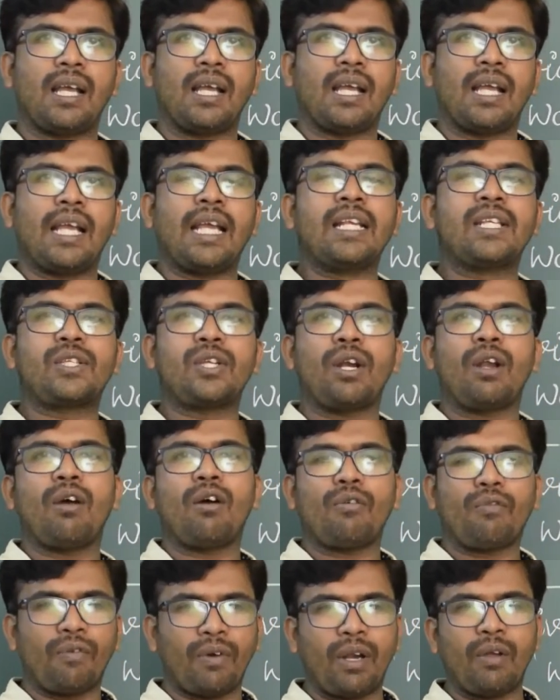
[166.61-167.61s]
instead
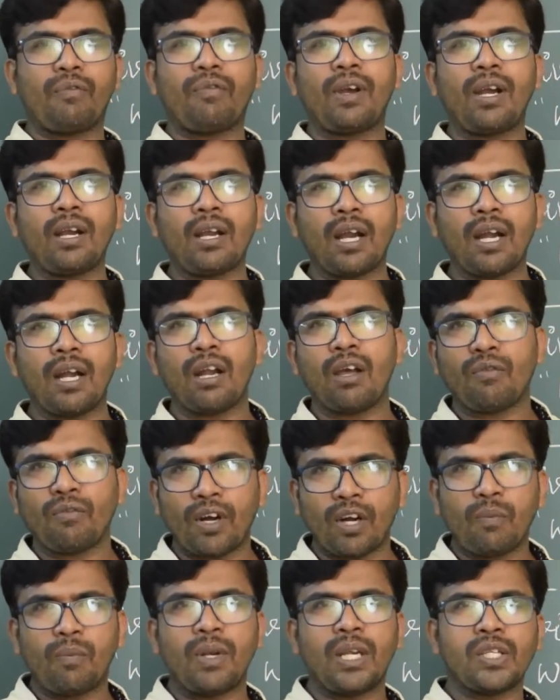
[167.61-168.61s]
of different kind of
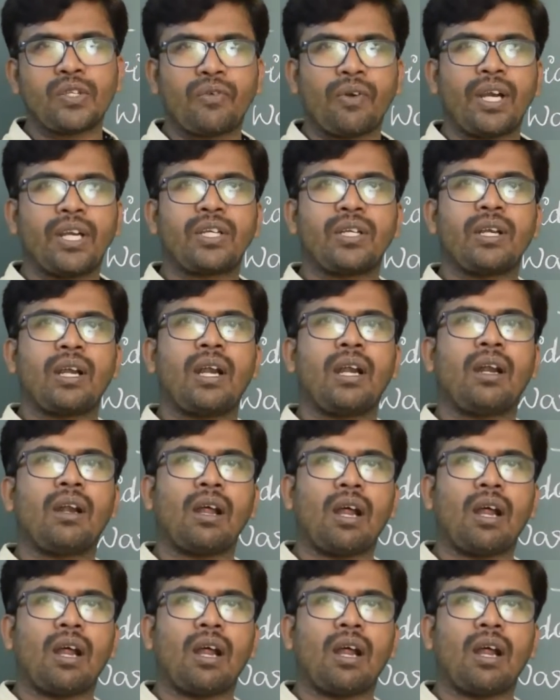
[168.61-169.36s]
administration,